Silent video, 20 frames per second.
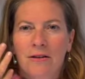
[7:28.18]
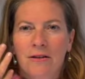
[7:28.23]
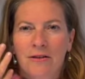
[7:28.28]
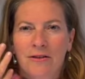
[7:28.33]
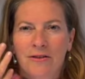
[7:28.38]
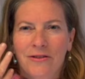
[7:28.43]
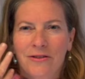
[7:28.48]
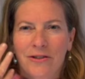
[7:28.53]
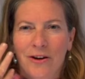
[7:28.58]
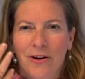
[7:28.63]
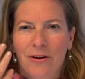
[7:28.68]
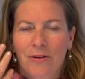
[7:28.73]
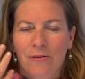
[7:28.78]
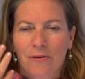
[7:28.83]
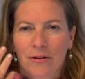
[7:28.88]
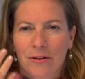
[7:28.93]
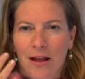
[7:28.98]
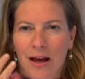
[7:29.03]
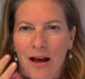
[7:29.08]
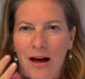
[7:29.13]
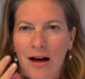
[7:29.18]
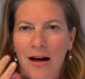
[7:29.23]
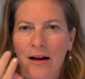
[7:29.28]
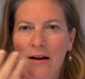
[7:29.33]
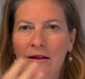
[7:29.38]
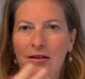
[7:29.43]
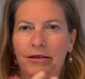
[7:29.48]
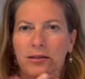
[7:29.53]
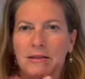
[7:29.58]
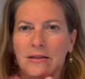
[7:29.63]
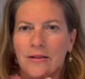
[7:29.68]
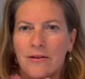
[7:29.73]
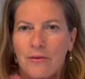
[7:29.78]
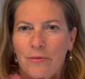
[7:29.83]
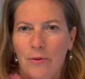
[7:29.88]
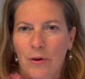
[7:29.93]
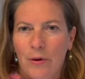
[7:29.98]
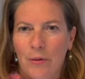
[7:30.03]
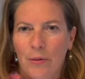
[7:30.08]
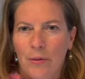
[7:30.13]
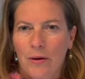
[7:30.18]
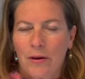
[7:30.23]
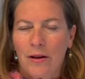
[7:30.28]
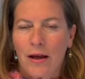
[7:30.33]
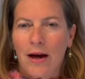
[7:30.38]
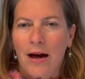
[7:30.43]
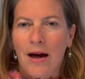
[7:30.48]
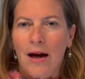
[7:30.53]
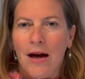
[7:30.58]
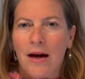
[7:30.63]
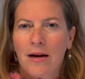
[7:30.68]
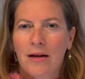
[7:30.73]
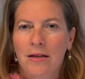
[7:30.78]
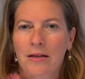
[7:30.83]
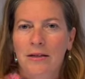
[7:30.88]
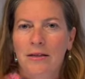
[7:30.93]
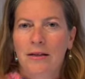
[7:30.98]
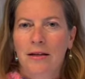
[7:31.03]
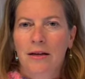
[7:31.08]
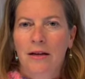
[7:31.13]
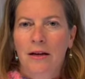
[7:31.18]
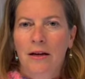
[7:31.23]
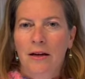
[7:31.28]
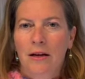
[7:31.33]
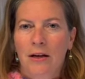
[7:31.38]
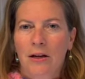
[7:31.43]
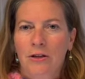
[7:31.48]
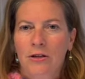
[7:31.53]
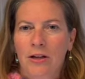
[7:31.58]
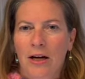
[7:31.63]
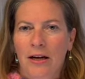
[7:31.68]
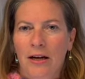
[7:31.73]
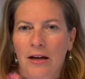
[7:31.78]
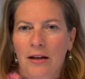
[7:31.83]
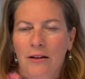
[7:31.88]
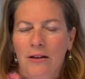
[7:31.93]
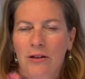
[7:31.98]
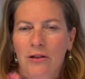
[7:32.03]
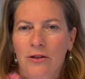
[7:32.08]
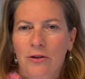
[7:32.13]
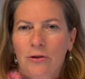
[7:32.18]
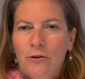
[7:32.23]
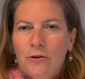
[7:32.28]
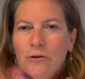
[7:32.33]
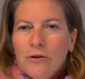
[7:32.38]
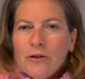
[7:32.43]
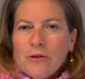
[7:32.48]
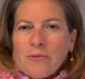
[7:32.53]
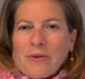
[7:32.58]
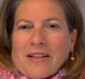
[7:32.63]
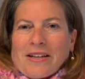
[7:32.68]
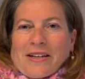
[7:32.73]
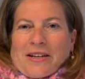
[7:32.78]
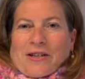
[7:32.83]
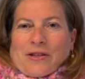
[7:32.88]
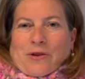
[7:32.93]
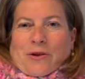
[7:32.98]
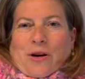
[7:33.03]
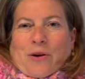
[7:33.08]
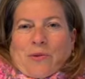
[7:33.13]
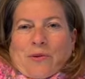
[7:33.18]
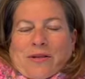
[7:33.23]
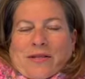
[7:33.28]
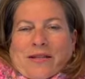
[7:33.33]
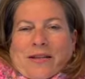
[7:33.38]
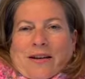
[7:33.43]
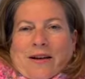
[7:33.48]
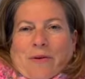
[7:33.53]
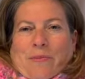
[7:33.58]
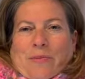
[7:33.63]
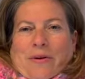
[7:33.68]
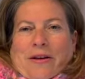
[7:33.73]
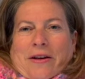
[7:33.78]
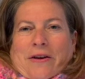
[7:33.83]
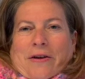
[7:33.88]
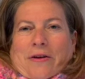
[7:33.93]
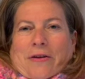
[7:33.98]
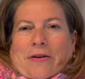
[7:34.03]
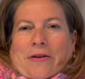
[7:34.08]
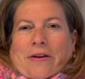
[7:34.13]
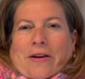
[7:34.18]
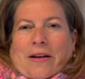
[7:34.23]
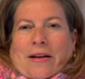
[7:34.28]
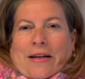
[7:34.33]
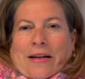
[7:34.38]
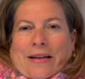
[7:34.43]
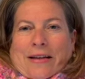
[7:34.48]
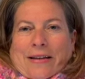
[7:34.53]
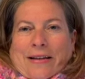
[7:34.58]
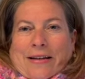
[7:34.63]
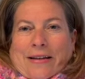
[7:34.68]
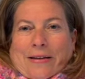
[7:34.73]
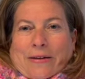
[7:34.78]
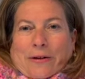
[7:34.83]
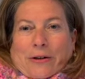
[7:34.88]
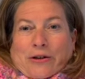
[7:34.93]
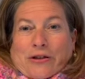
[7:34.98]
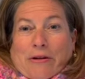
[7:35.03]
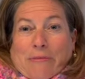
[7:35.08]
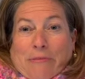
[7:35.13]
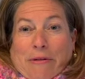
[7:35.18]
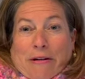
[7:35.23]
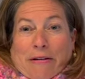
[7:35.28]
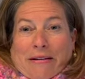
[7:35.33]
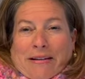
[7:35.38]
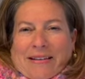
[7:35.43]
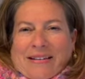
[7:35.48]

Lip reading: jaw relaxed, throat relaxed, checking the shoulders, making sure I wasn't up here like a little chipmunk,